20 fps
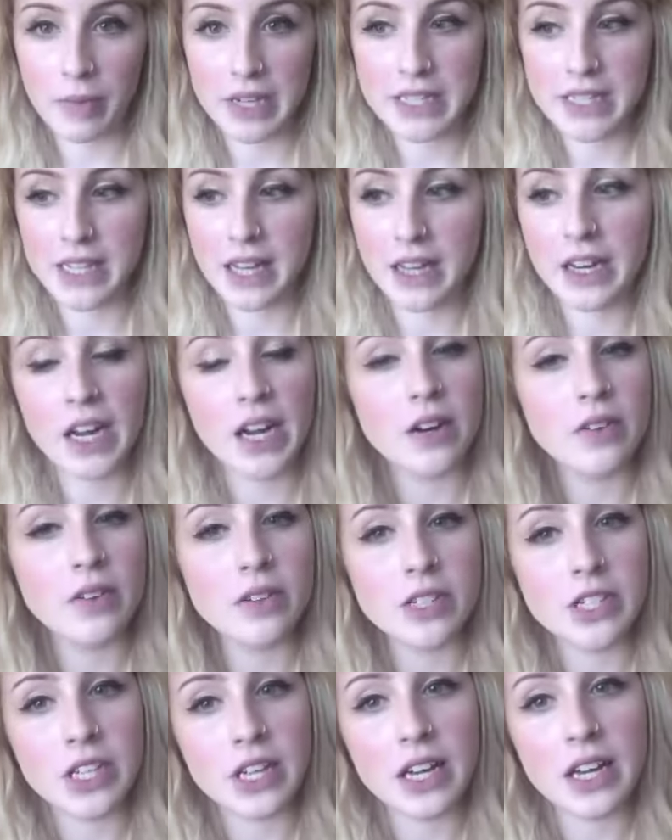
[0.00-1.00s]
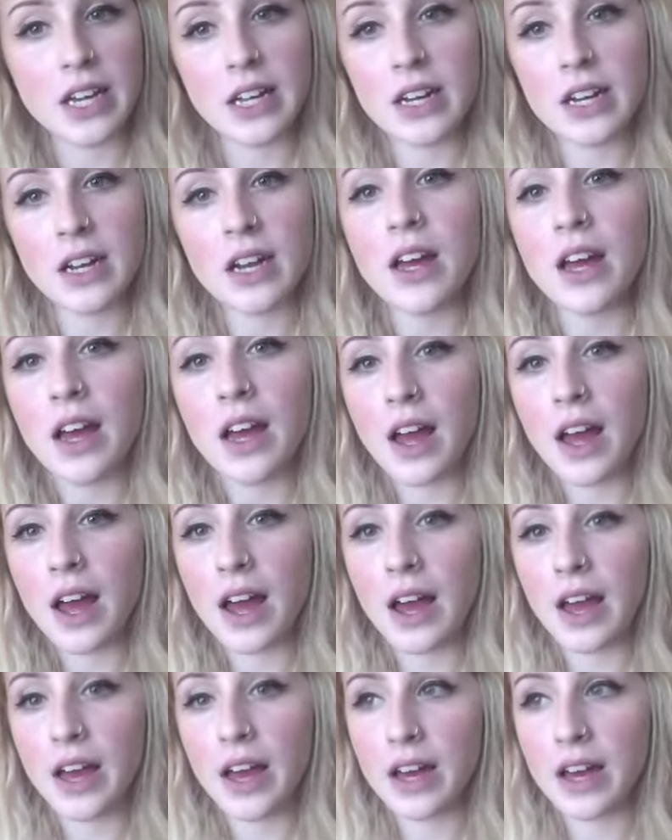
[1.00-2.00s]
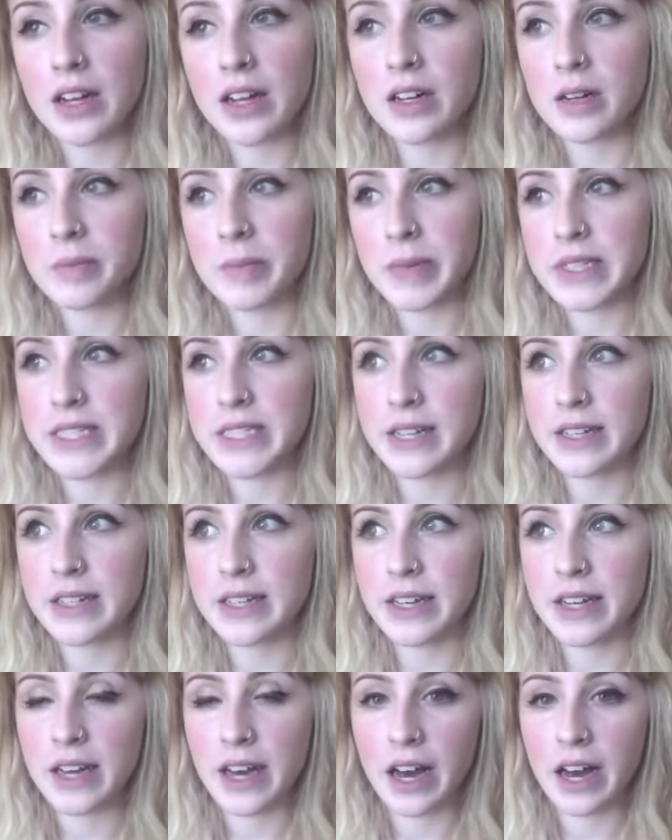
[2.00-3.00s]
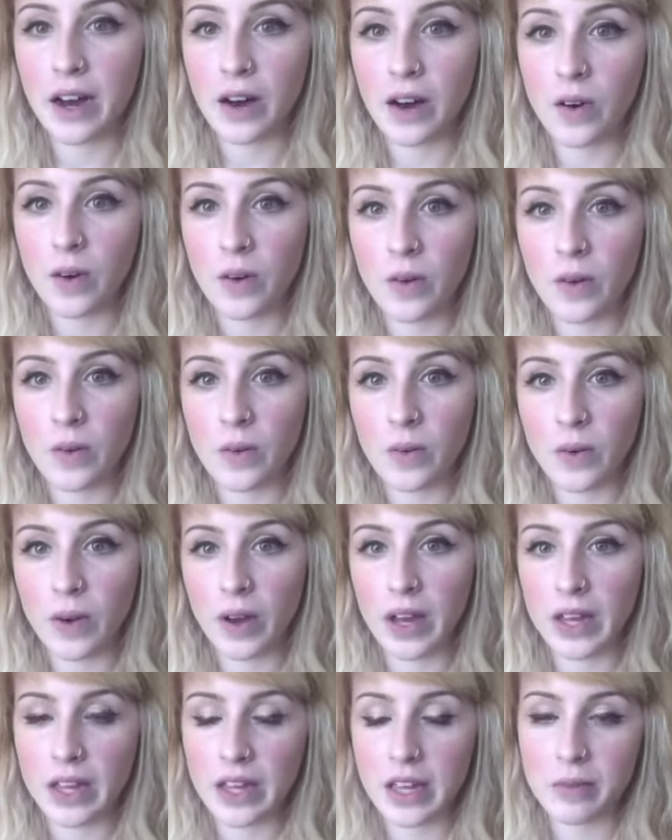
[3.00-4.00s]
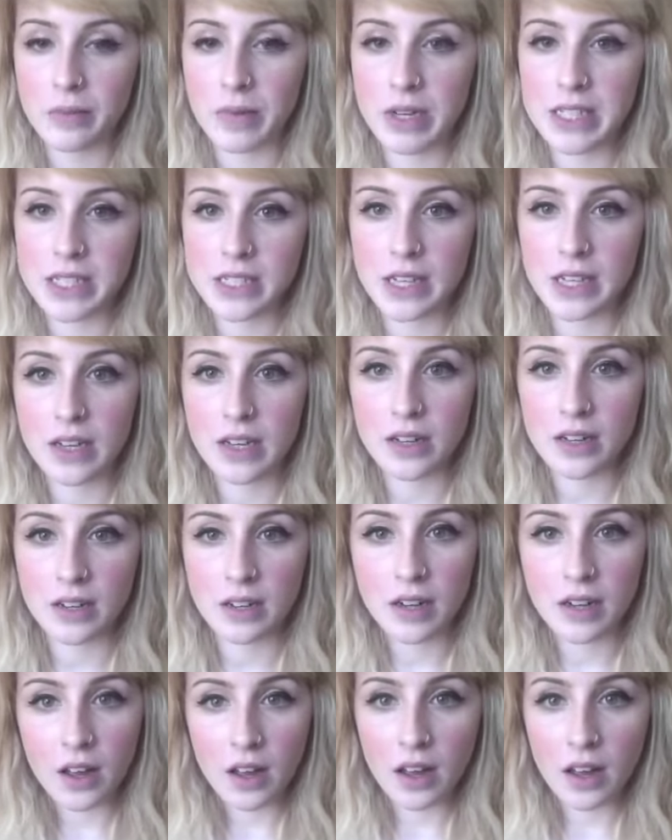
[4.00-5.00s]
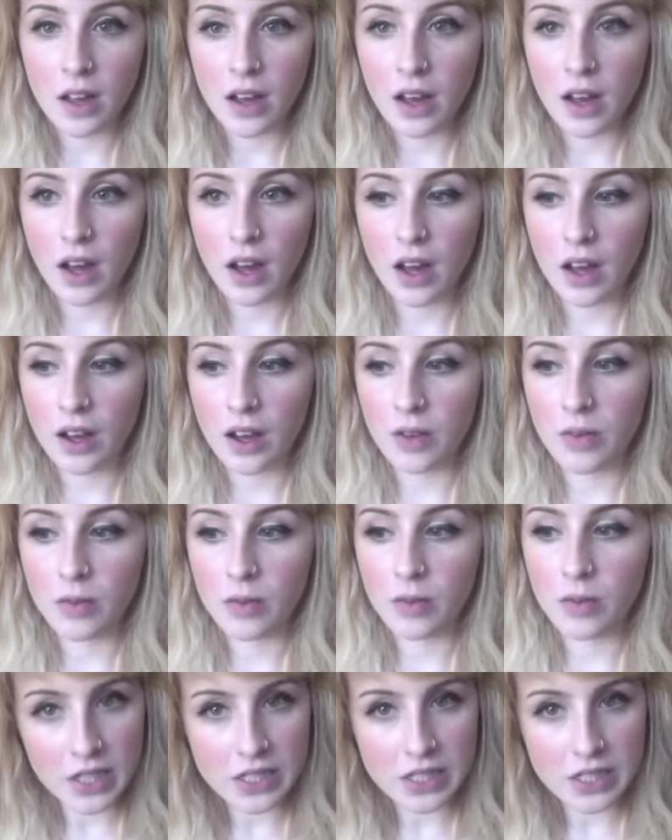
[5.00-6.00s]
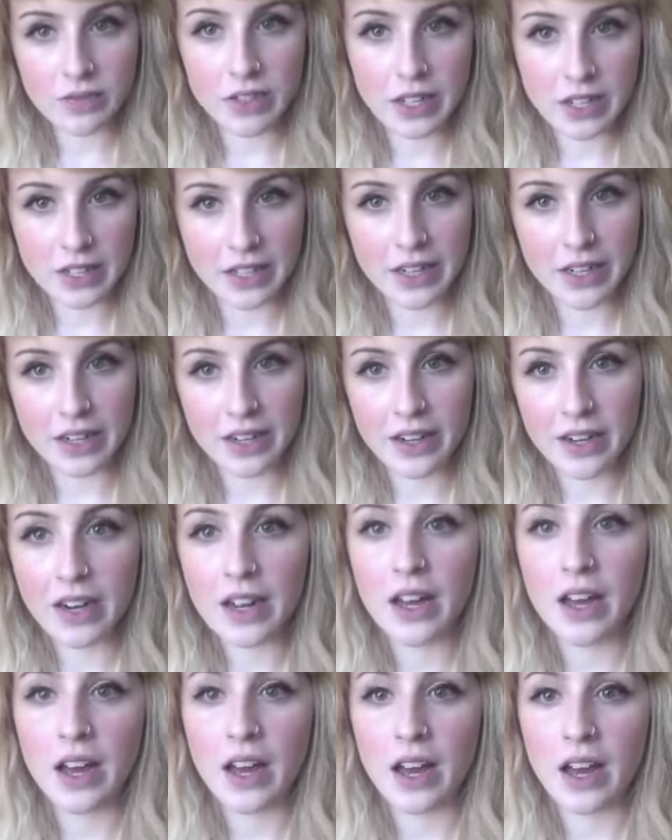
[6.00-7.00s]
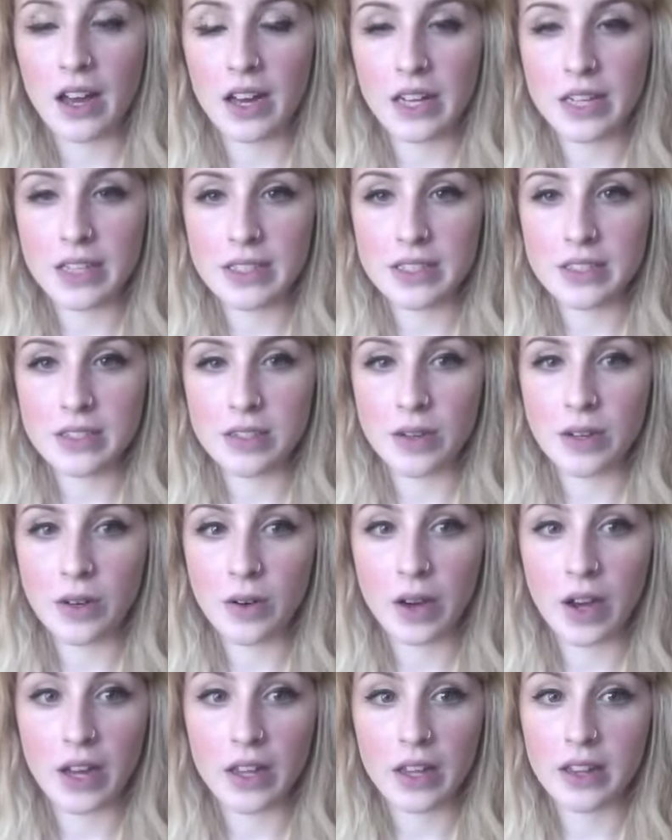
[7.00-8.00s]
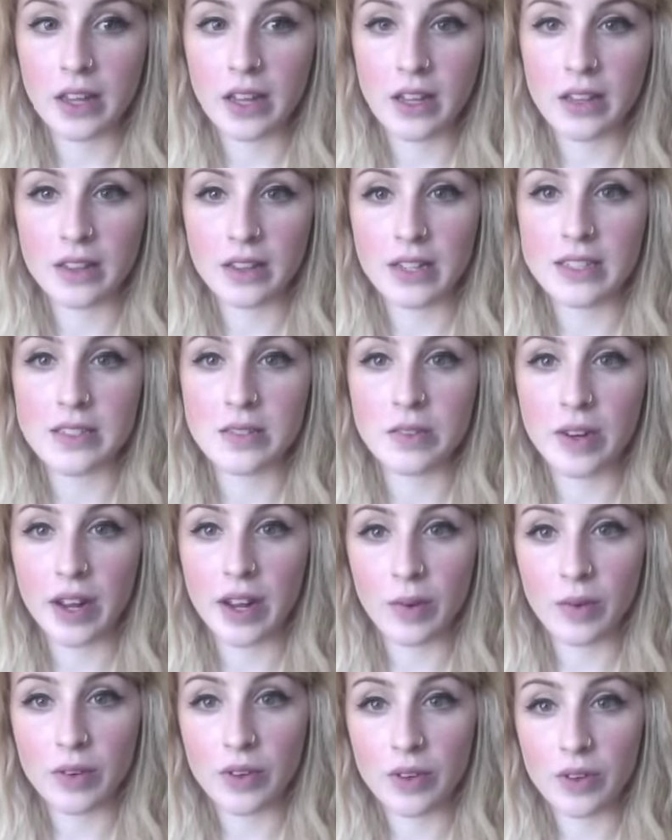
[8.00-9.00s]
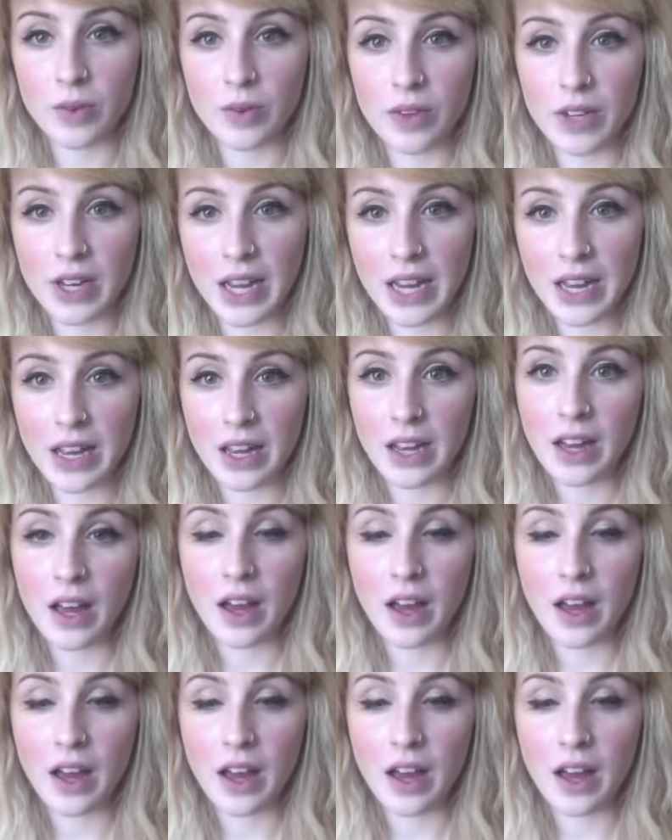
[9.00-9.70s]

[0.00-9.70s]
my skincare routine and basically how I keep my skin relatively clear, and so I thought that's what I would do today.